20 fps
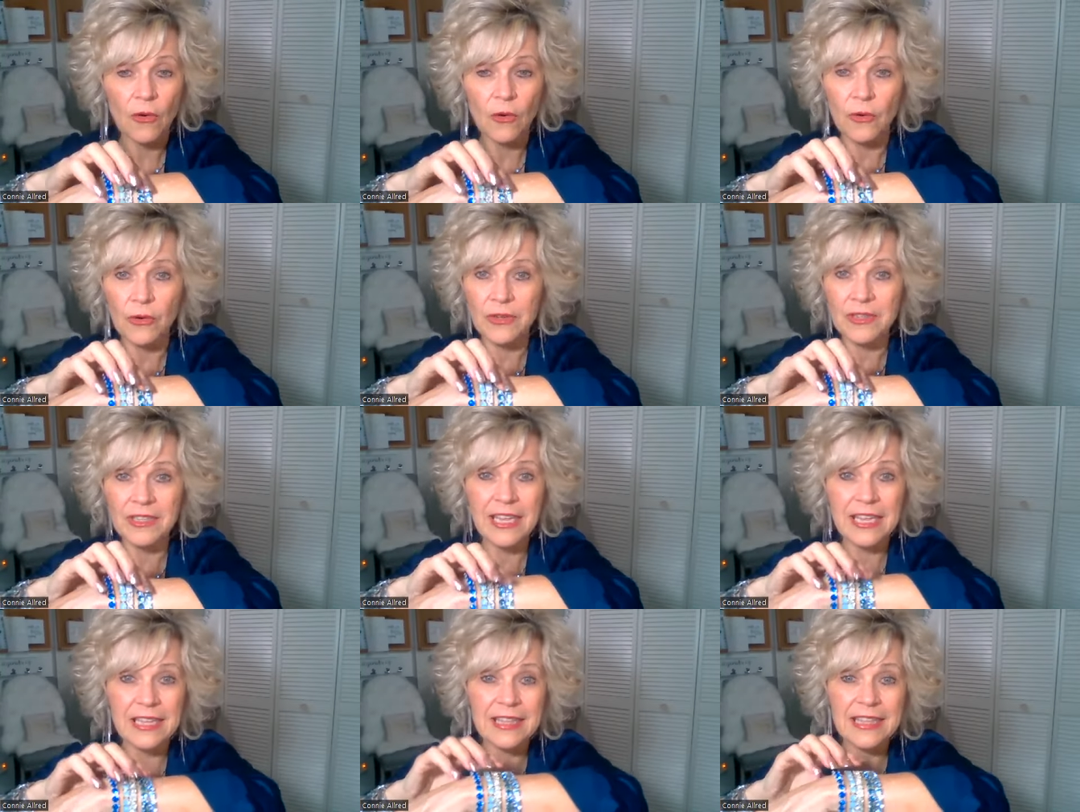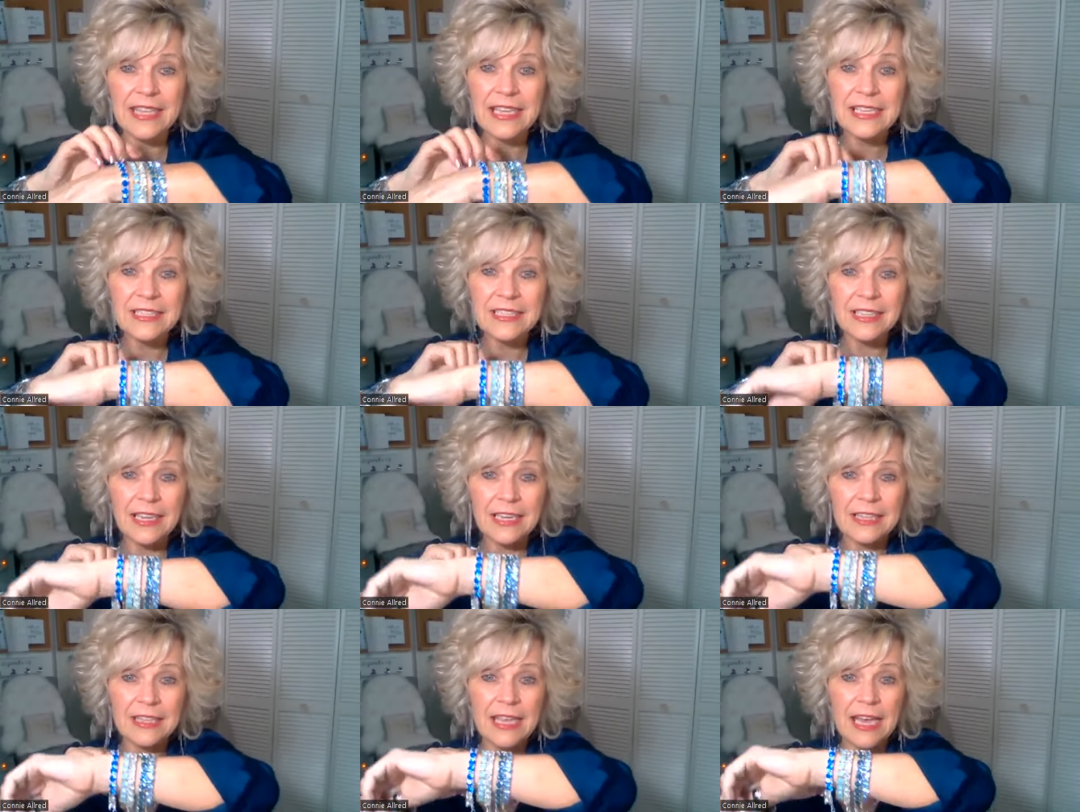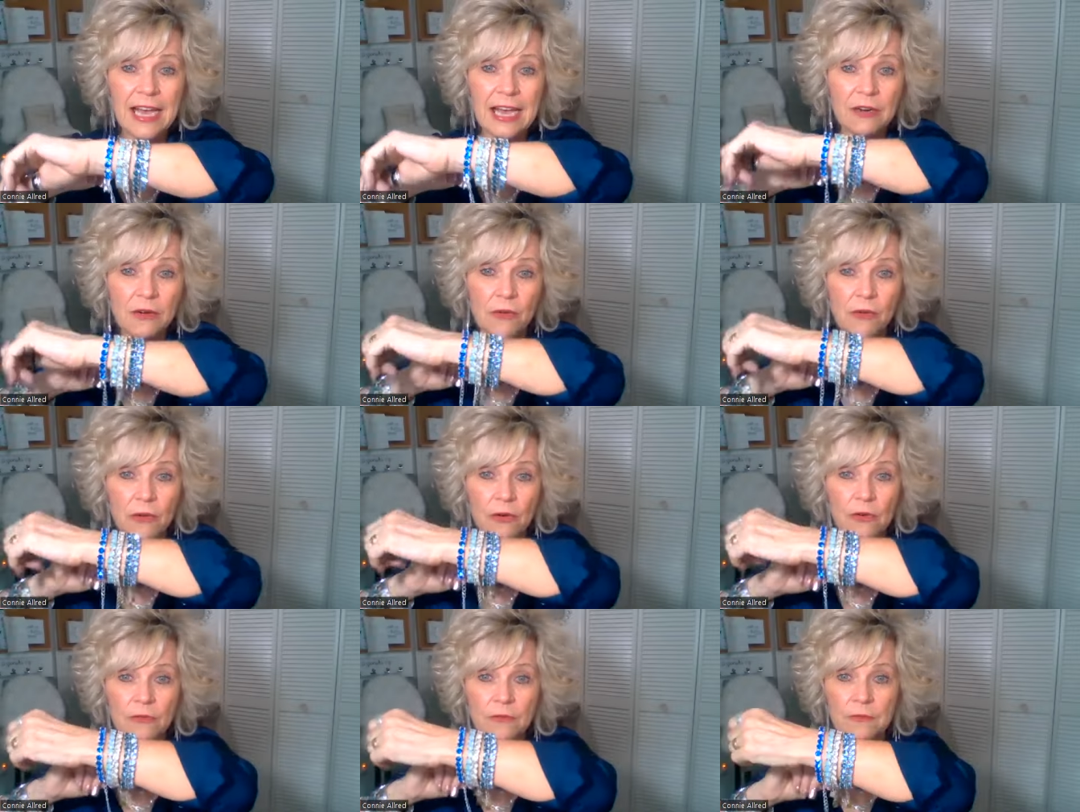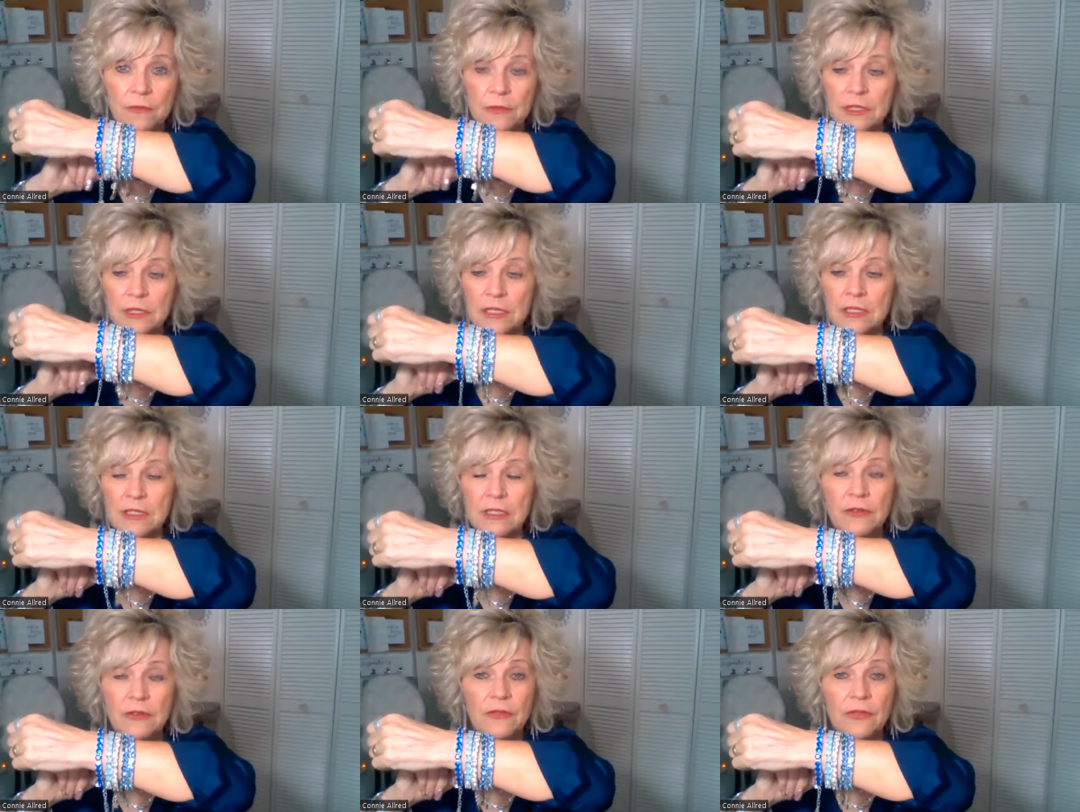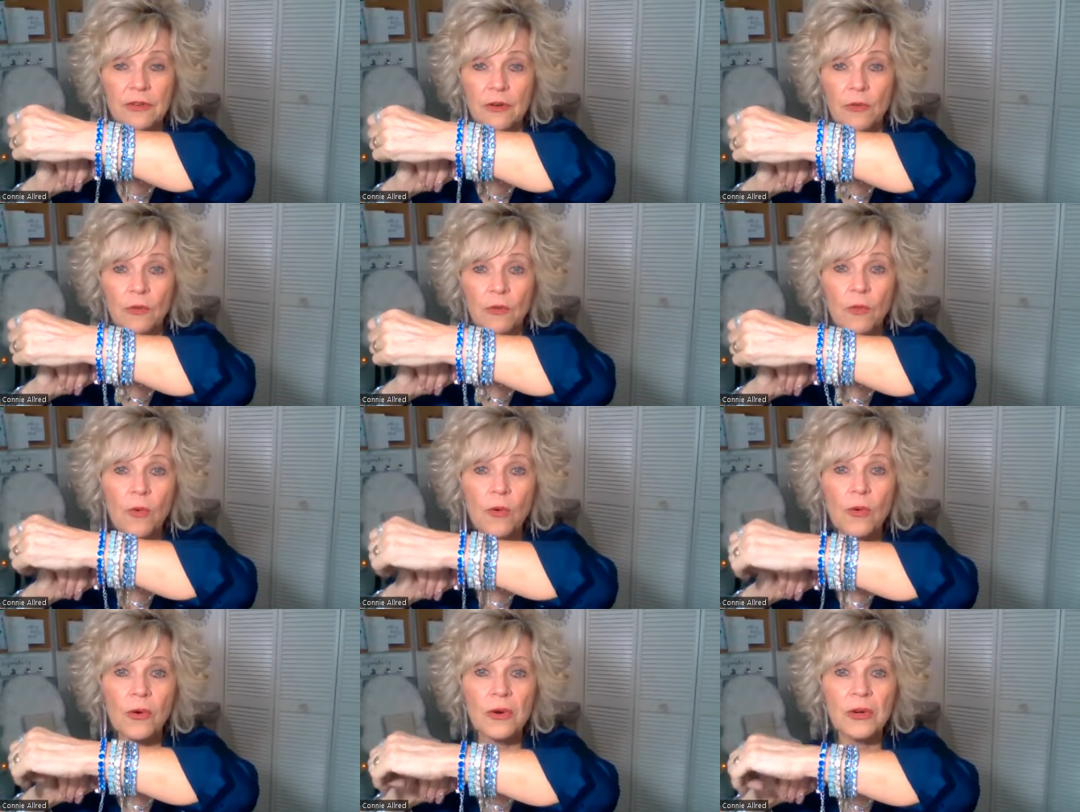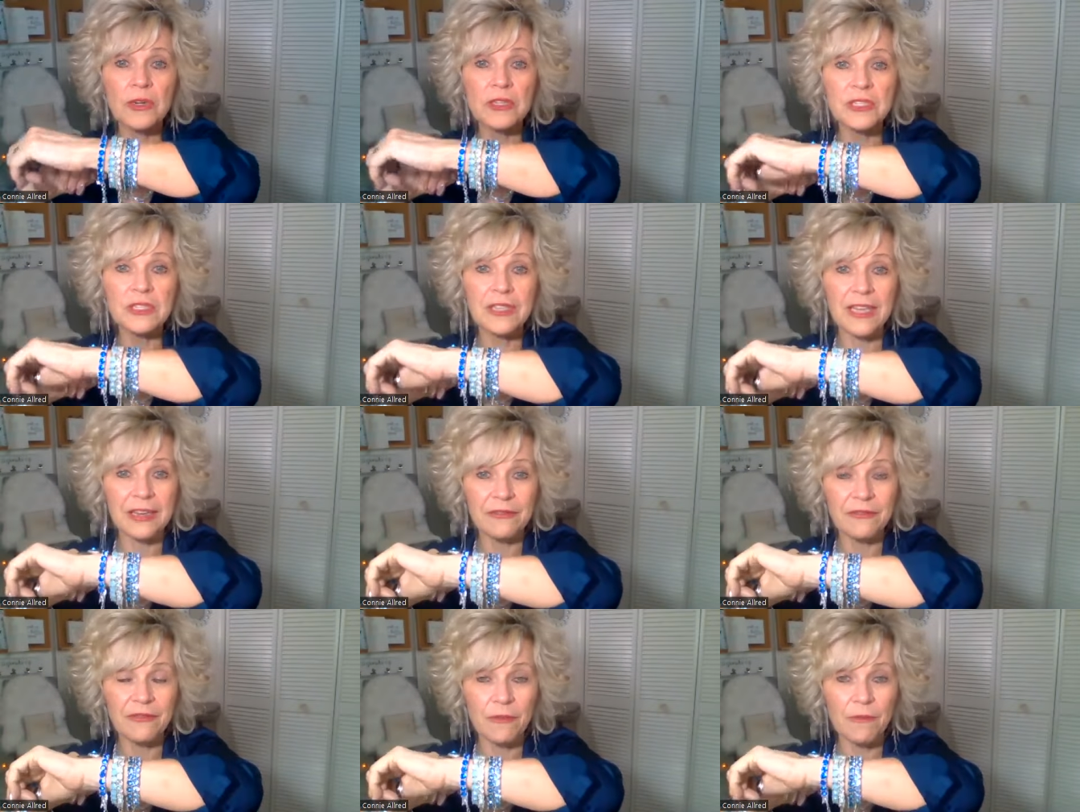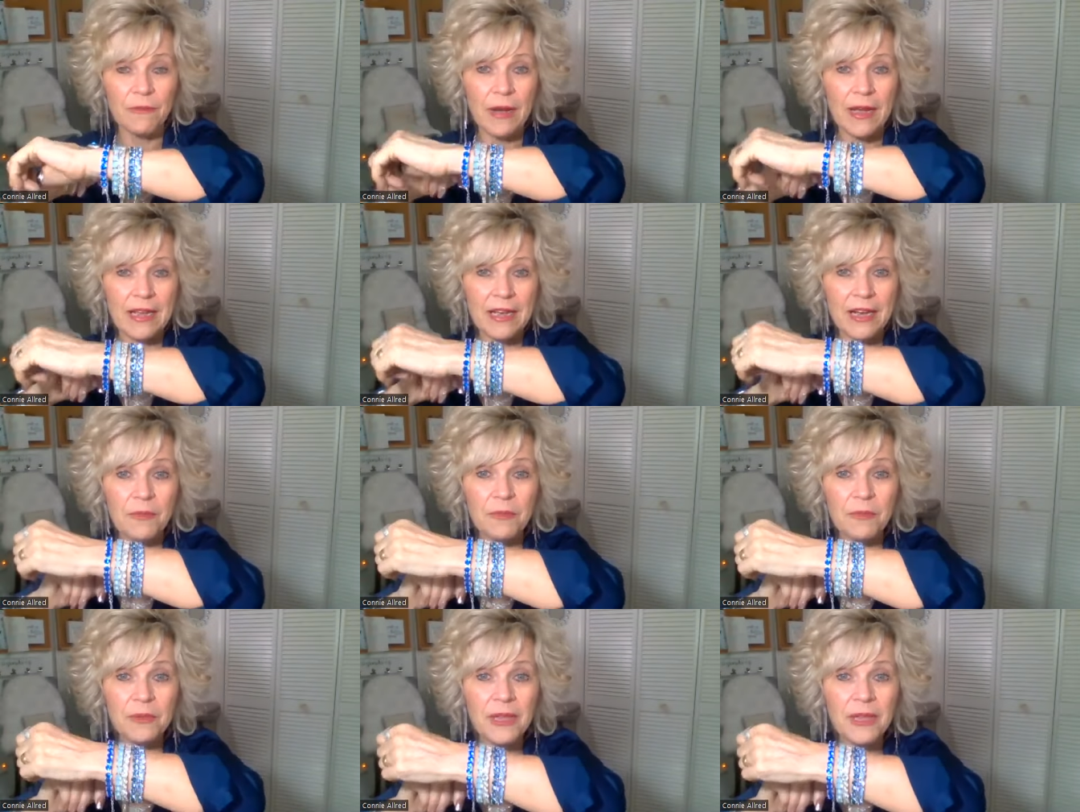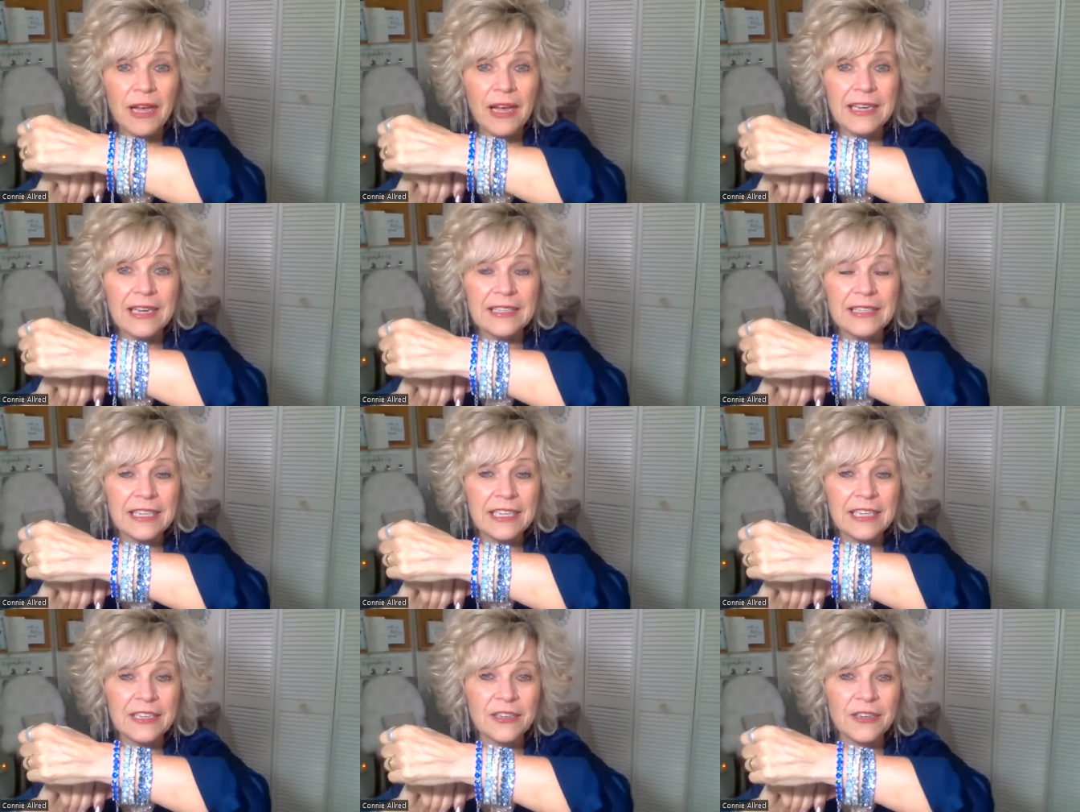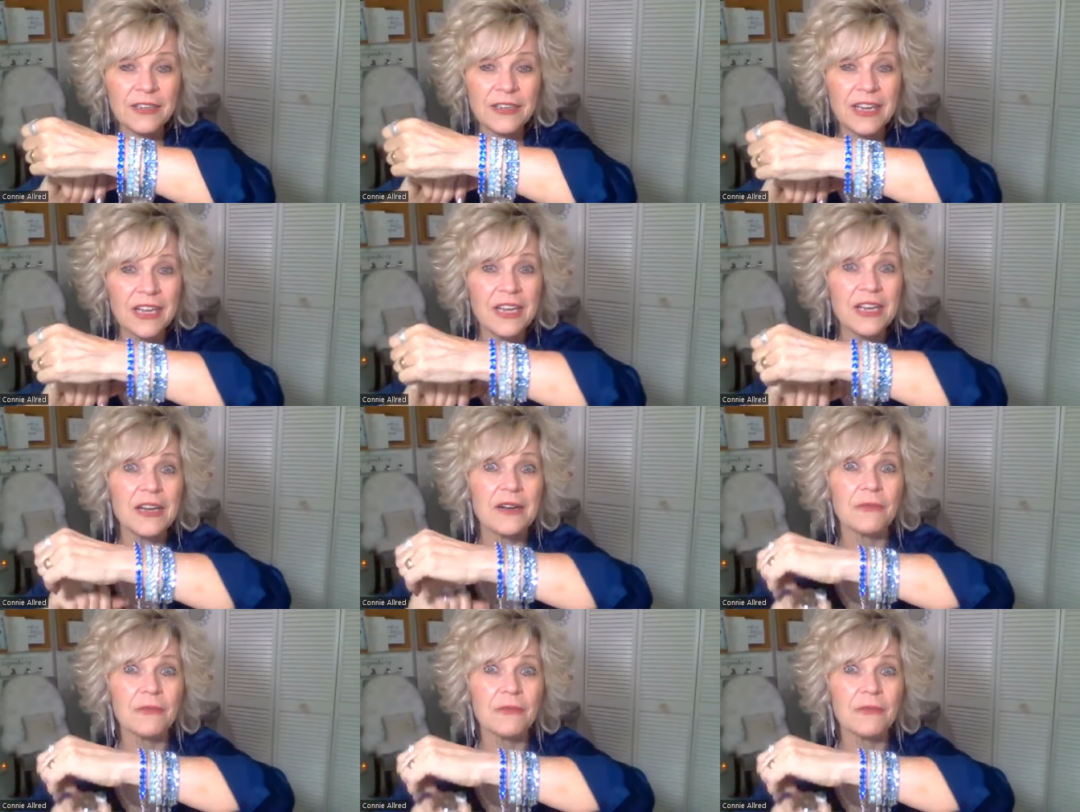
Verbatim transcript: or and things like that or just different awards like from my upline leader